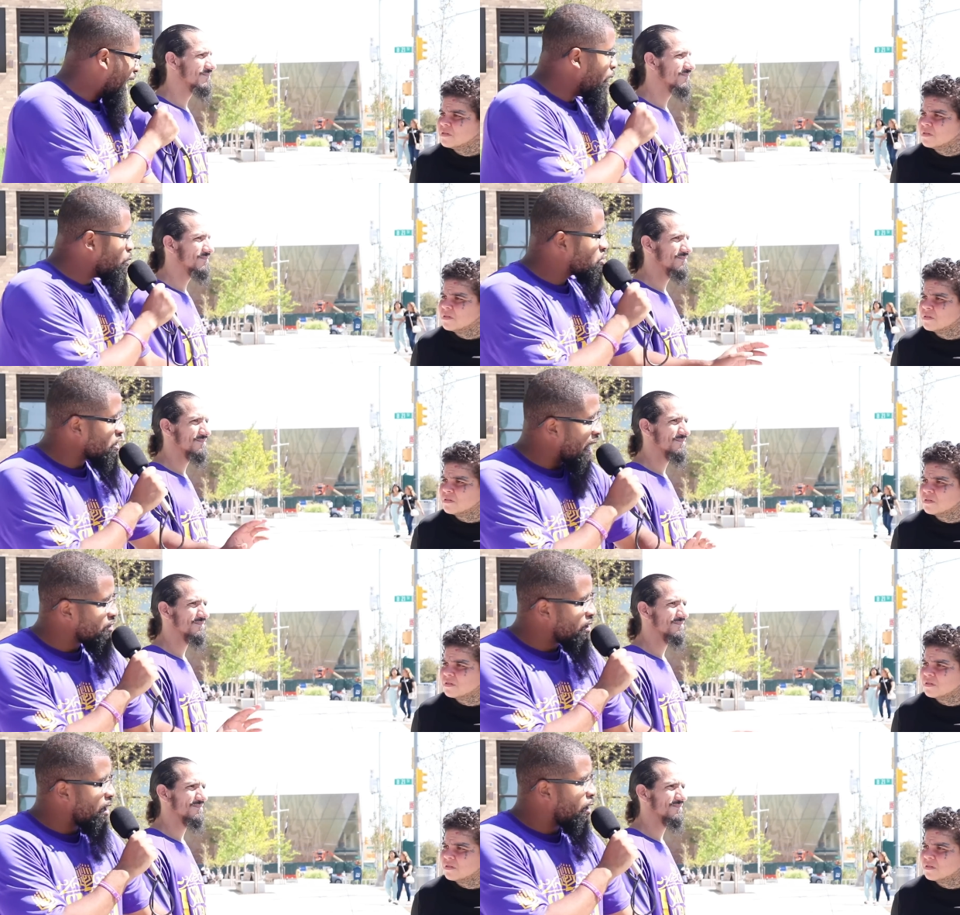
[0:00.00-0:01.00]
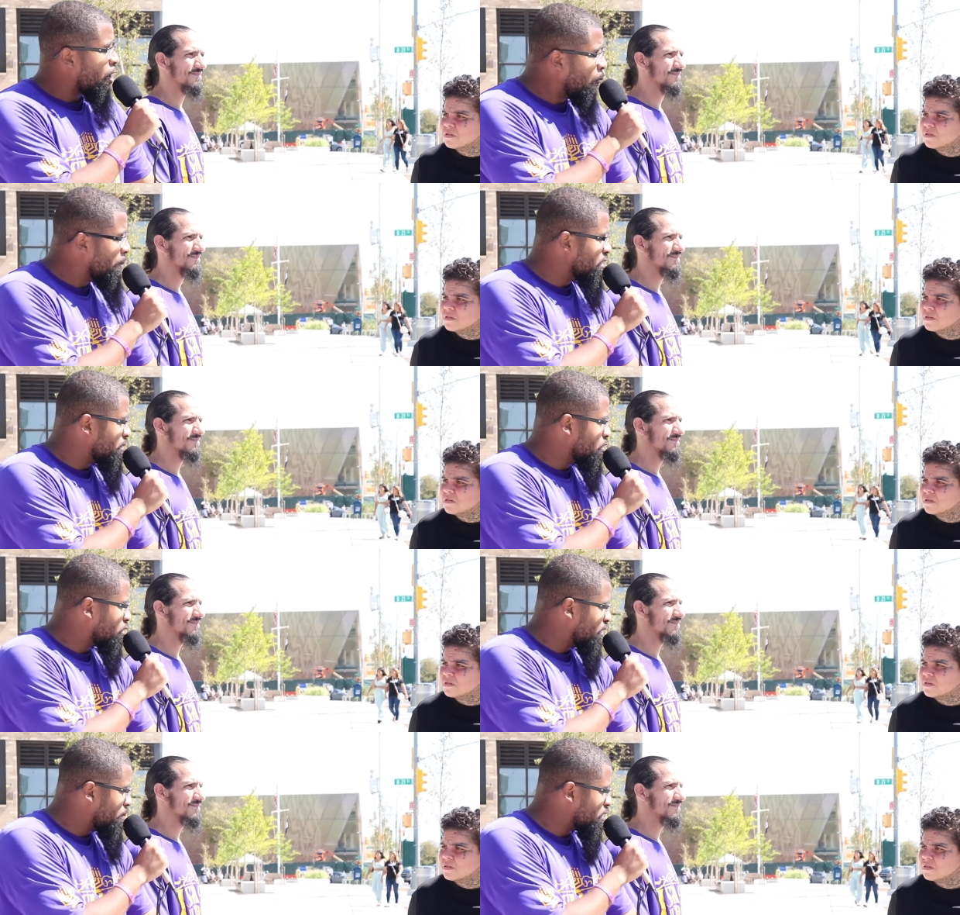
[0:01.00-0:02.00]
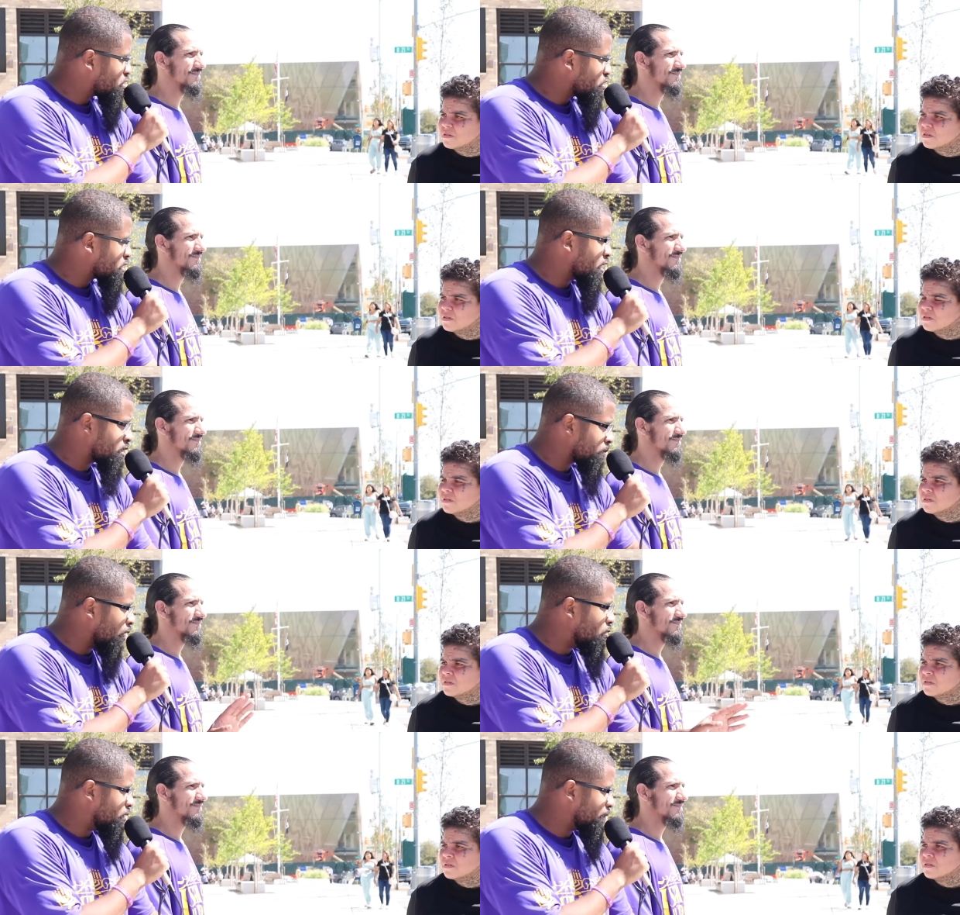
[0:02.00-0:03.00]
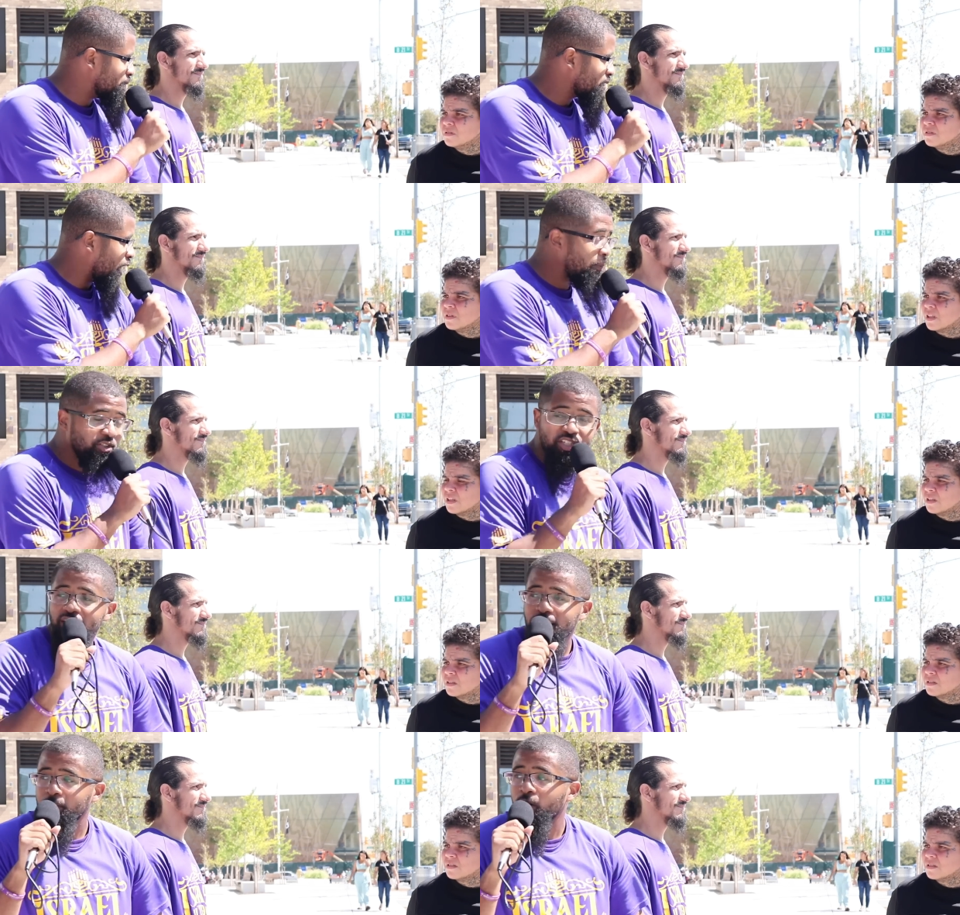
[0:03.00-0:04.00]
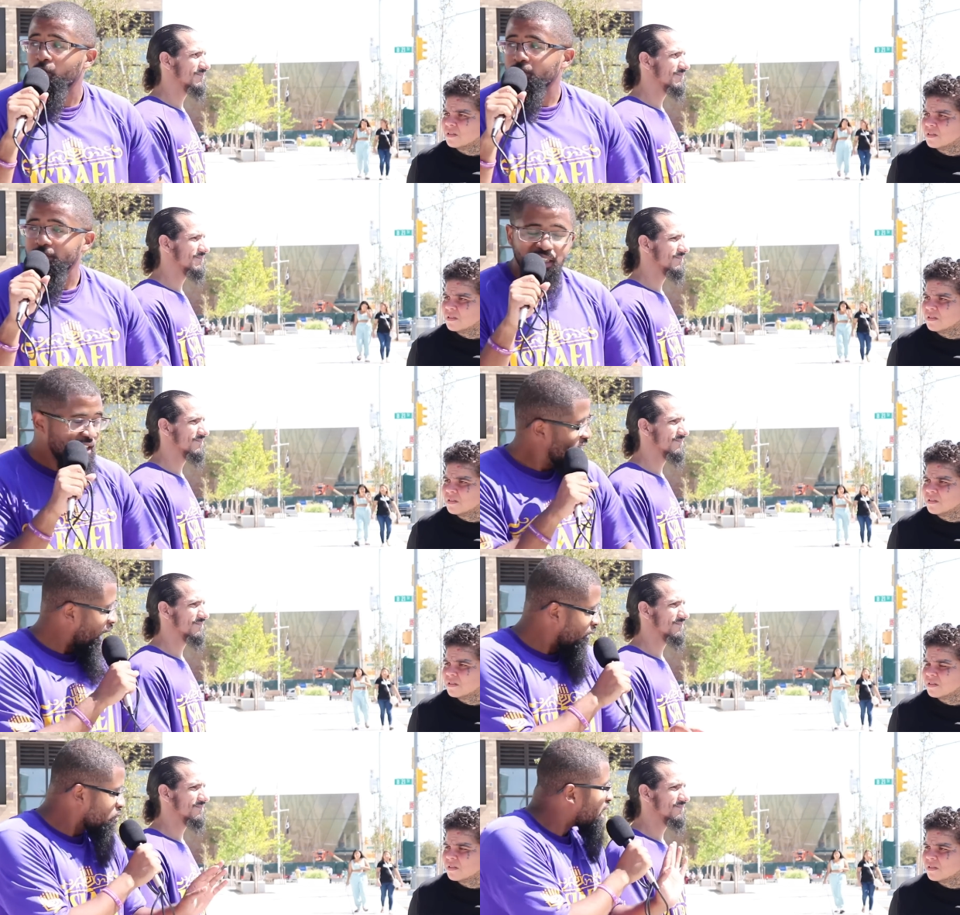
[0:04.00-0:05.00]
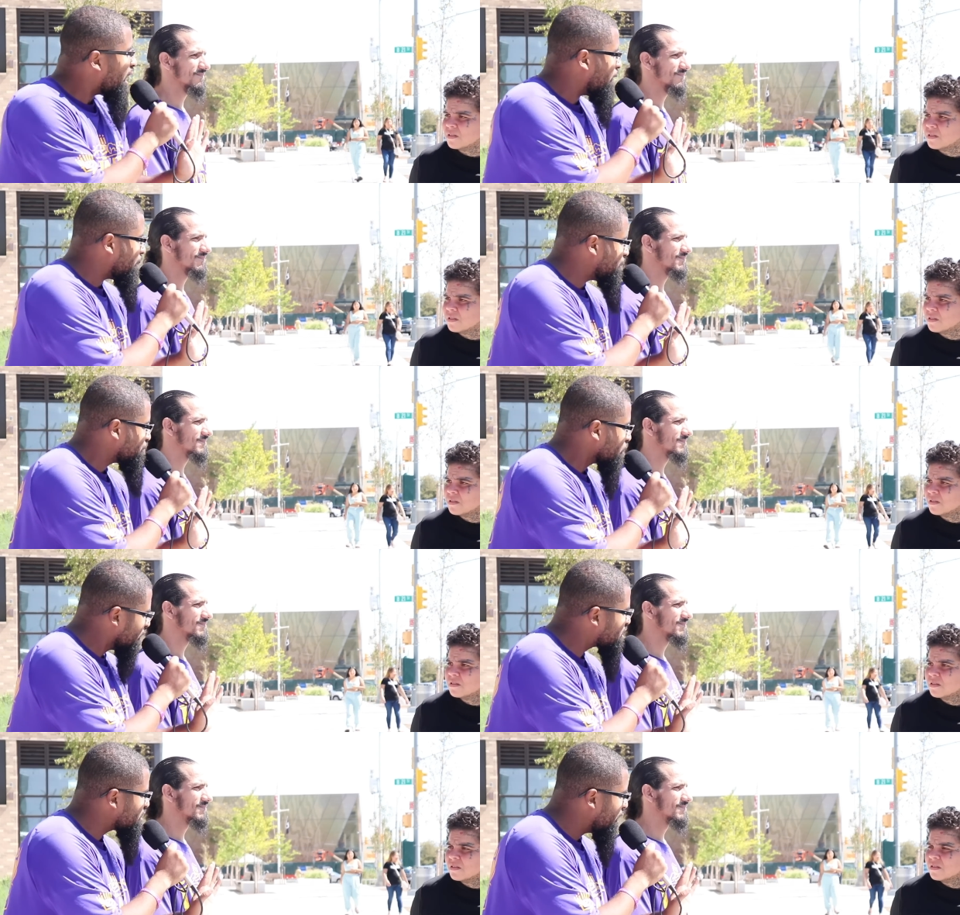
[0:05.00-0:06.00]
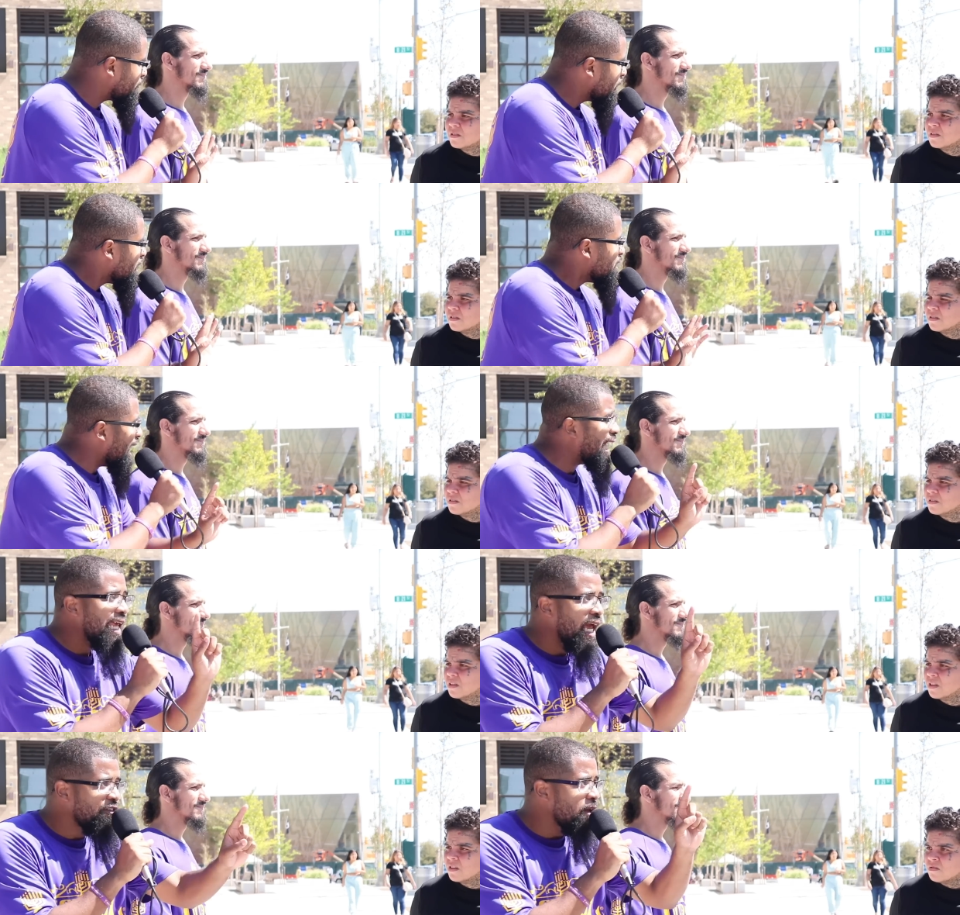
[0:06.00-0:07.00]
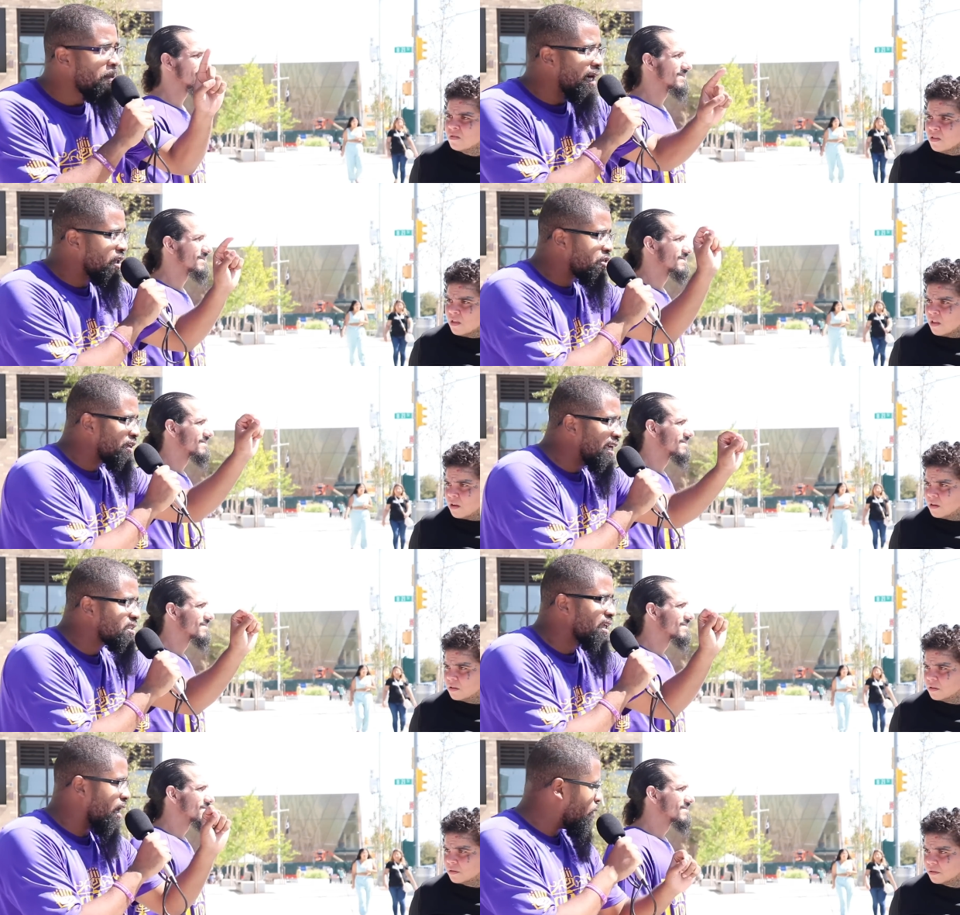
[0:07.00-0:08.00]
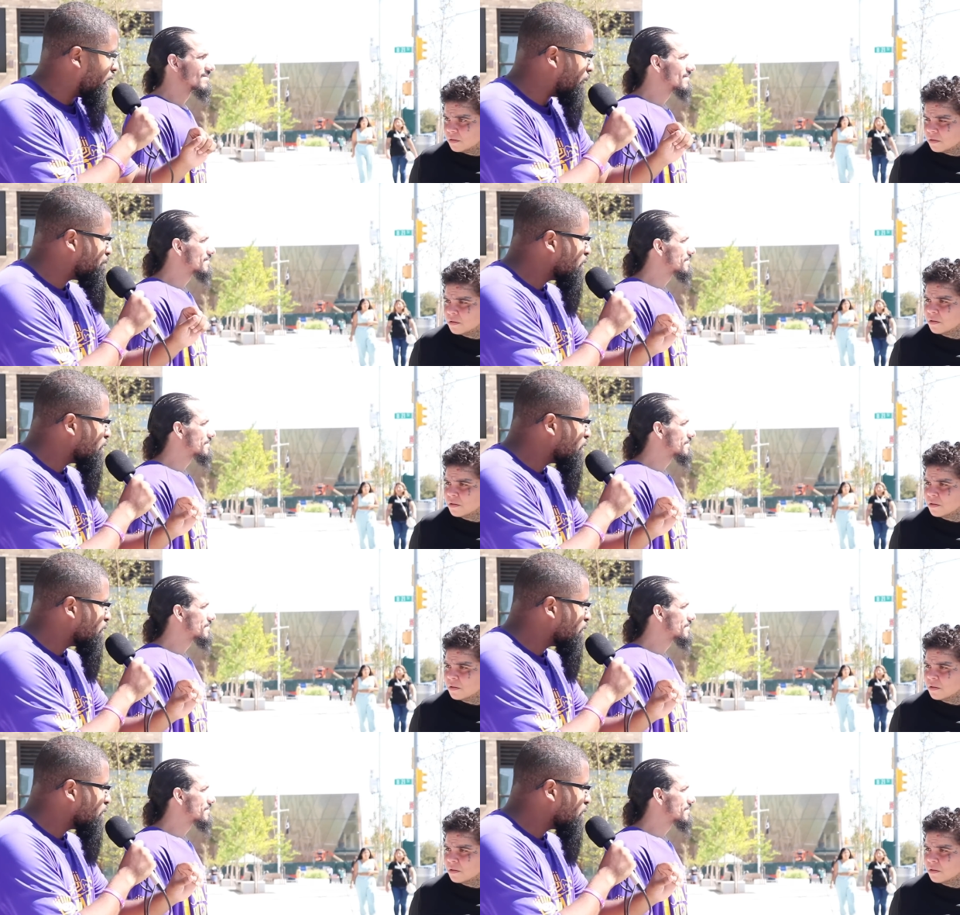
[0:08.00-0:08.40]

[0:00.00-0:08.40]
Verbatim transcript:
Speaker 1: I would drive around hoping the nuclear missiles explode. Right. Hope it just explodes. I don't care. You know what I'm saying? Not everybody thinks that way.